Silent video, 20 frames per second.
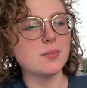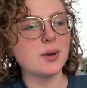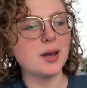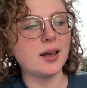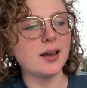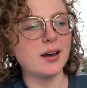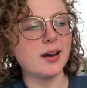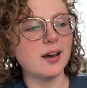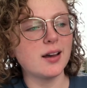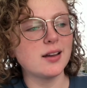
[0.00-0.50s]
my
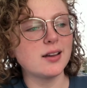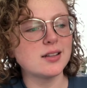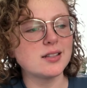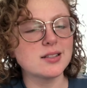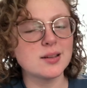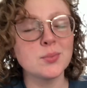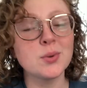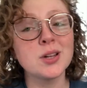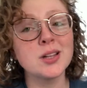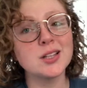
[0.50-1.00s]
guys,
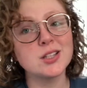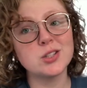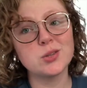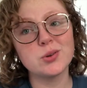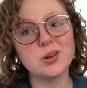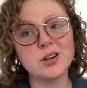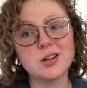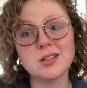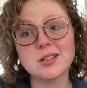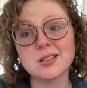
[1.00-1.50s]
I'm gonna let you
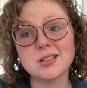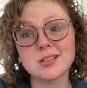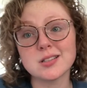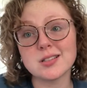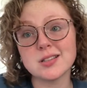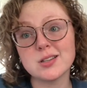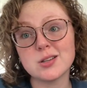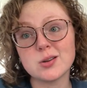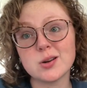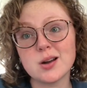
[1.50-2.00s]
in on a little
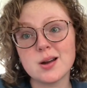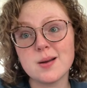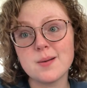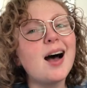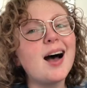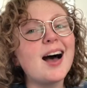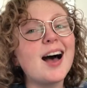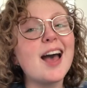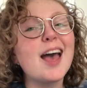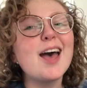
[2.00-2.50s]
secret.
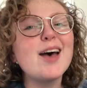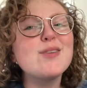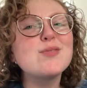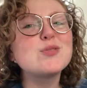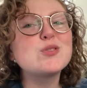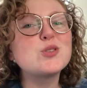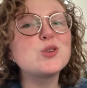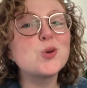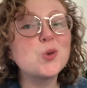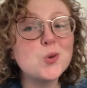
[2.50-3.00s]
I
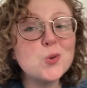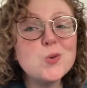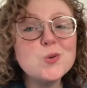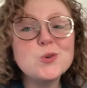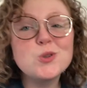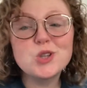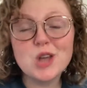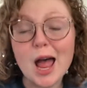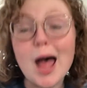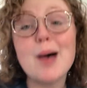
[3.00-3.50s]
have 2
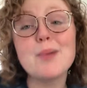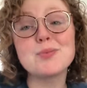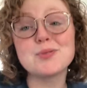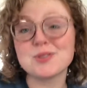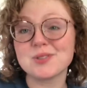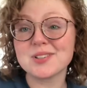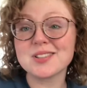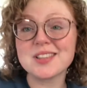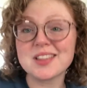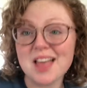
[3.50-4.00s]

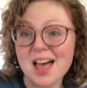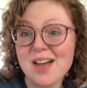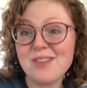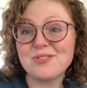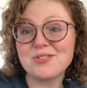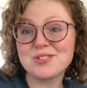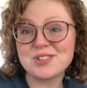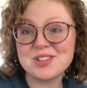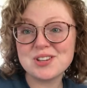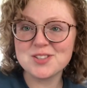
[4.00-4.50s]
chapters
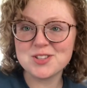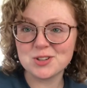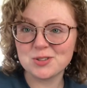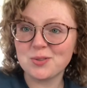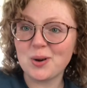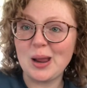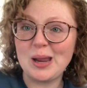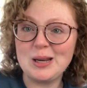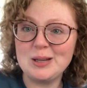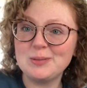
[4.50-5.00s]
left to
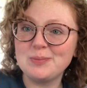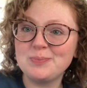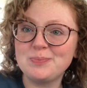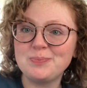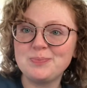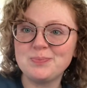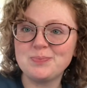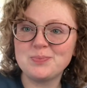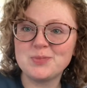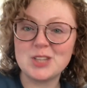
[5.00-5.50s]
write,
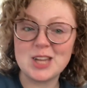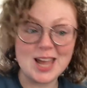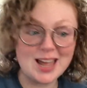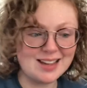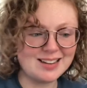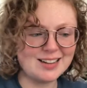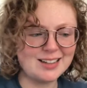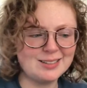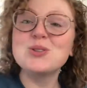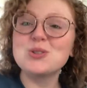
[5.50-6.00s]
to
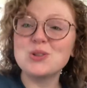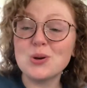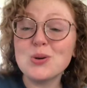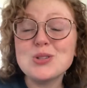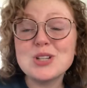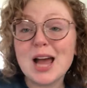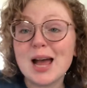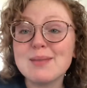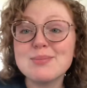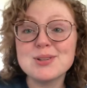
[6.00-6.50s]
edit. 2
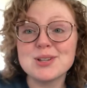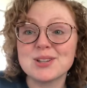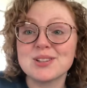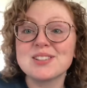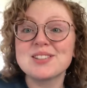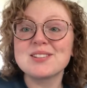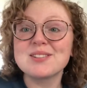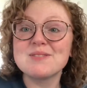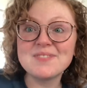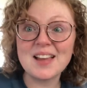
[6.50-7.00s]

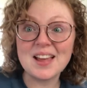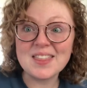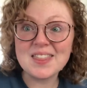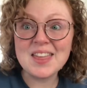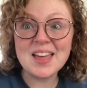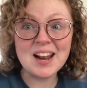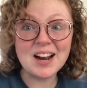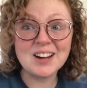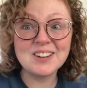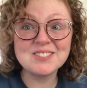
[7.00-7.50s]
chapters and
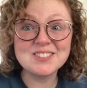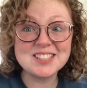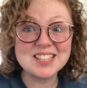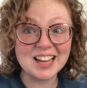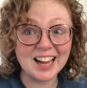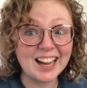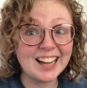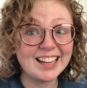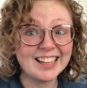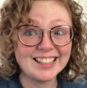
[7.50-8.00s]
then I'm
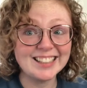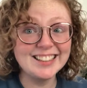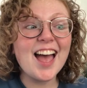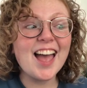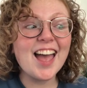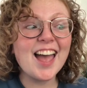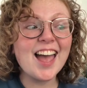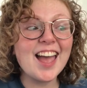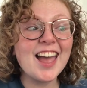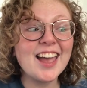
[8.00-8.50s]
done.
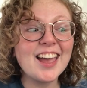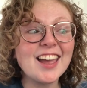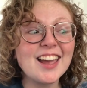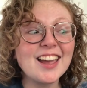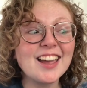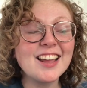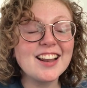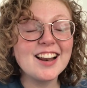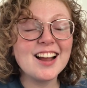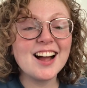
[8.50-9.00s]

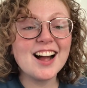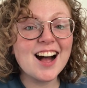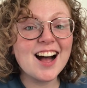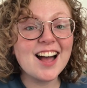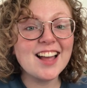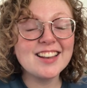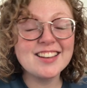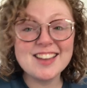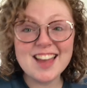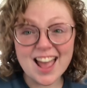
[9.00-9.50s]
And
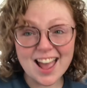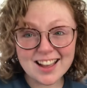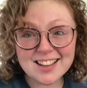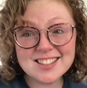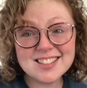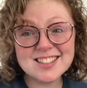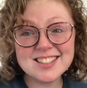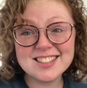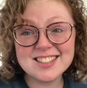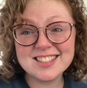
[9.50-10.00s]

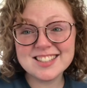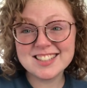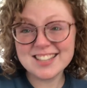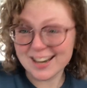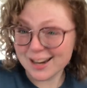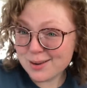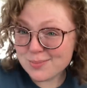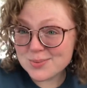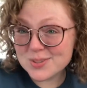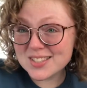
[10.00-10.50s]
next
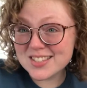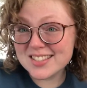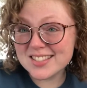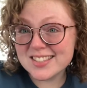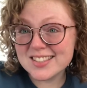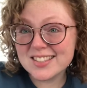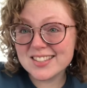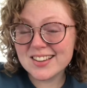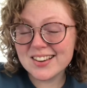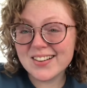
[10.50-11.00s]

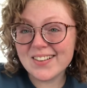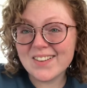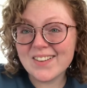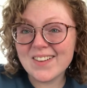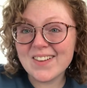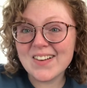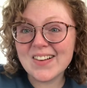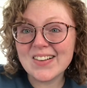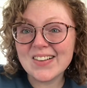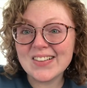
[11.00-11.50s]
steps
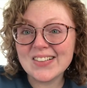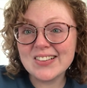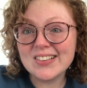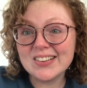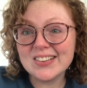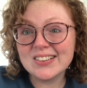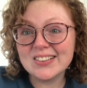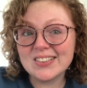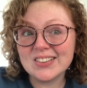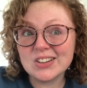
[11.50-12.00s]

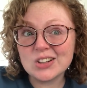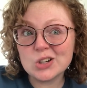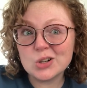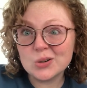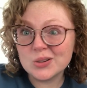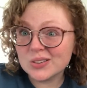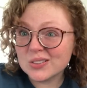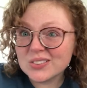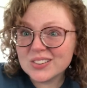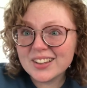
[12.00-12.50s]
are
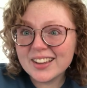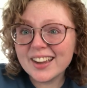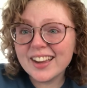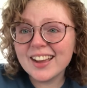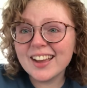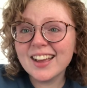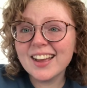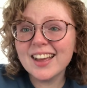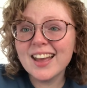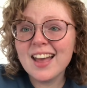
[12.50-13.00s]
querying